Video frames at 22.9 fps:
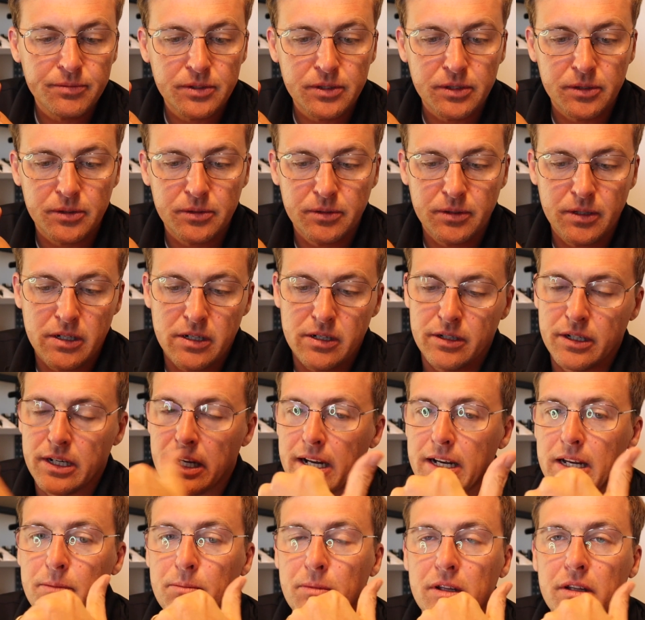So
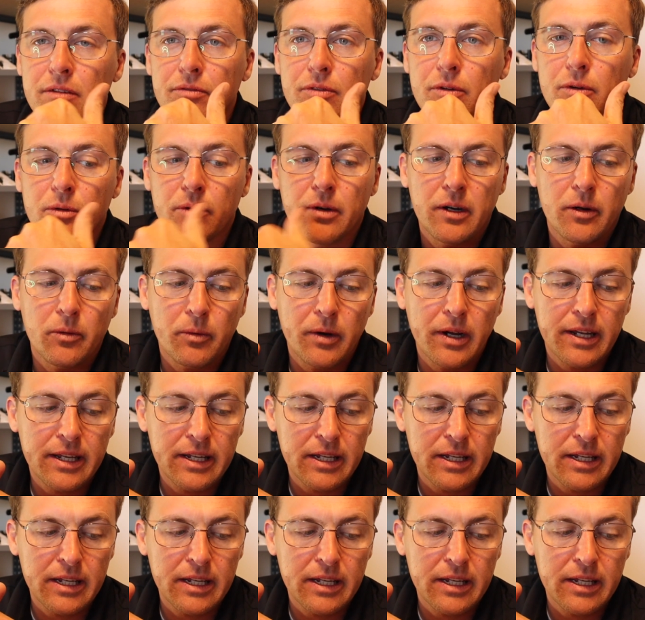got him on the phone right away.